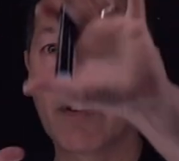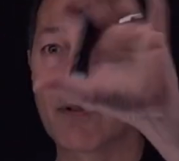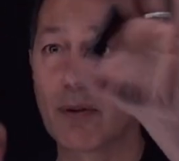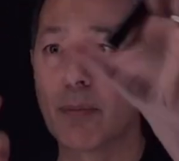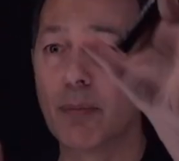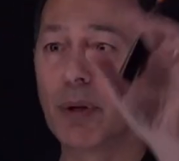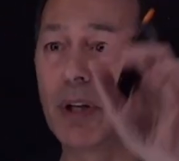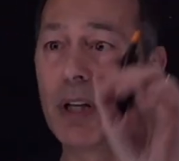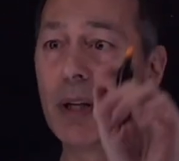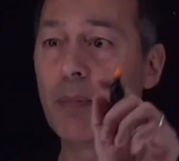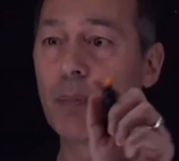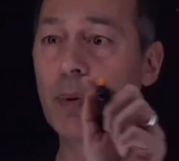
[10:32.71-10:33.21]
to
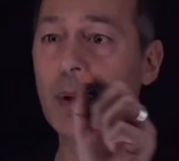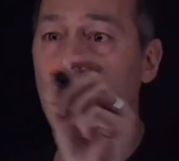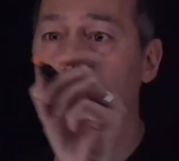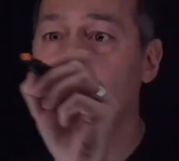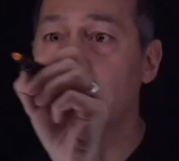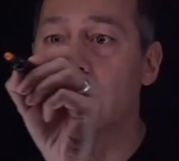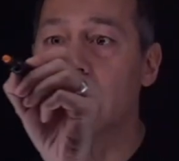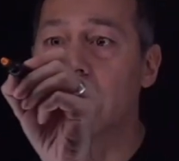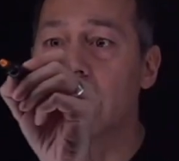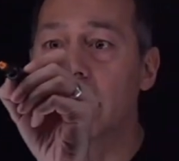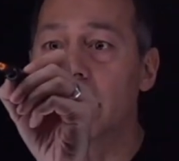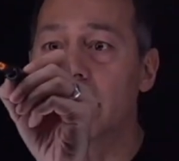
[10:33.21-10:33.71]

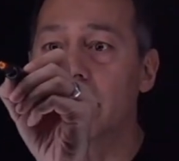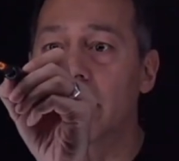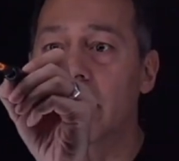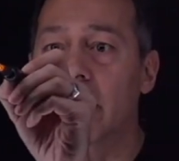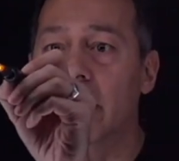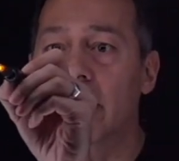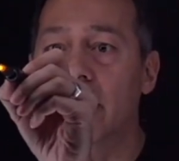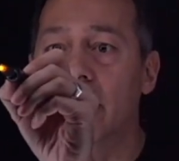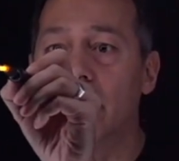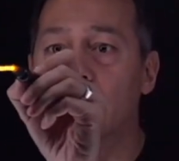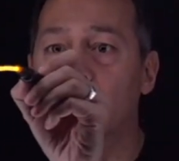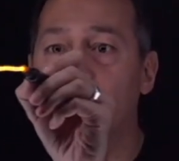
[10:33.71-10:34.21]
manipulate this. I
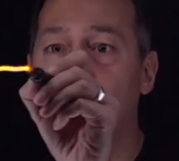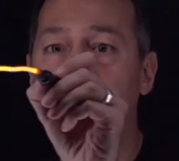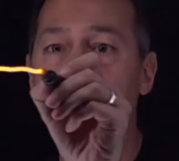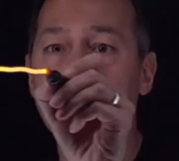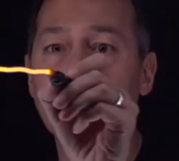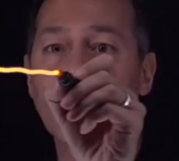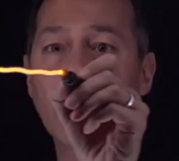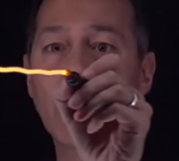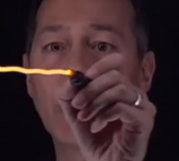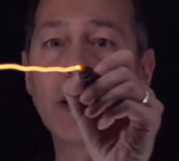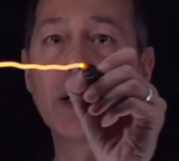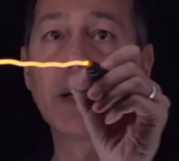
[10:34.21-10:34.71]
can just put
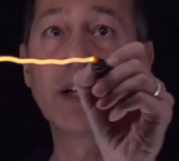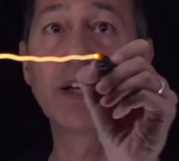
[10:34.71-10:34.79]
that in